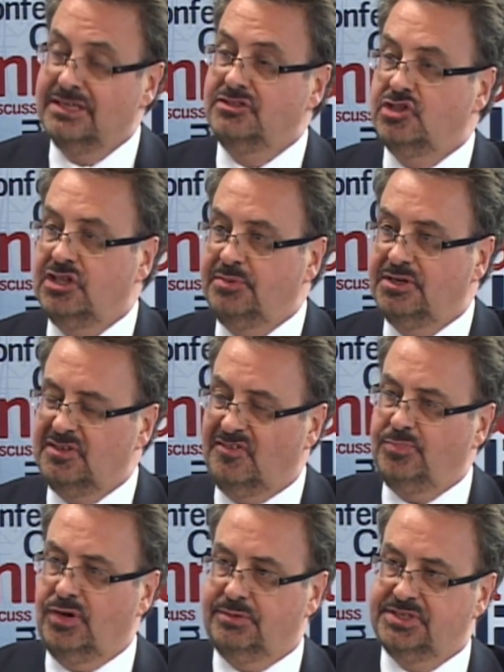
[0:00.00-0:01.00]
deliberative
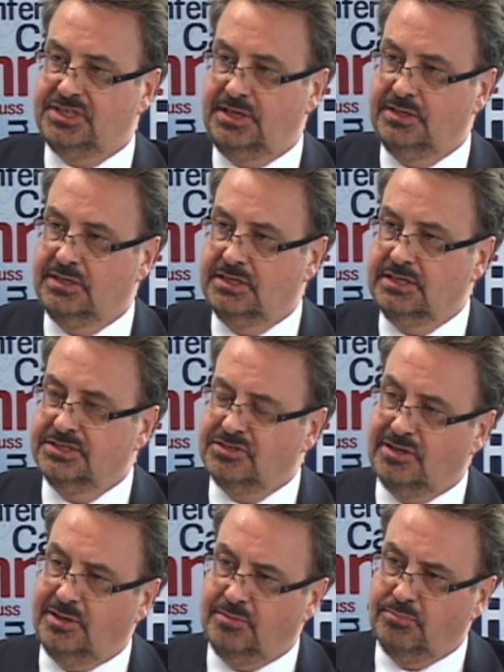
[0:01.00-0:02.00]
policy.
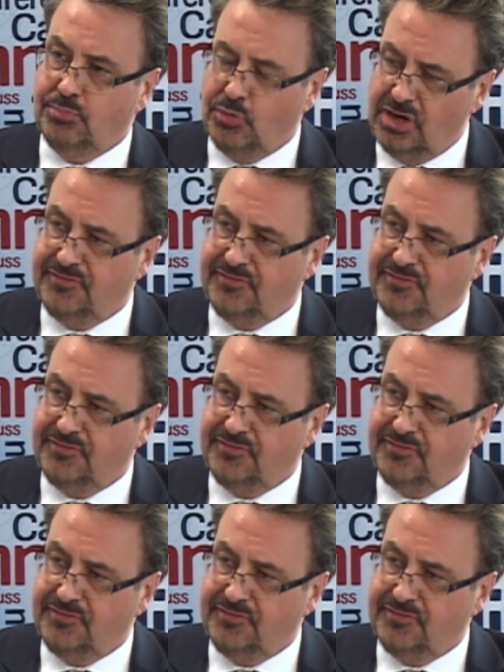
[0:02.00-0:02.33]
So more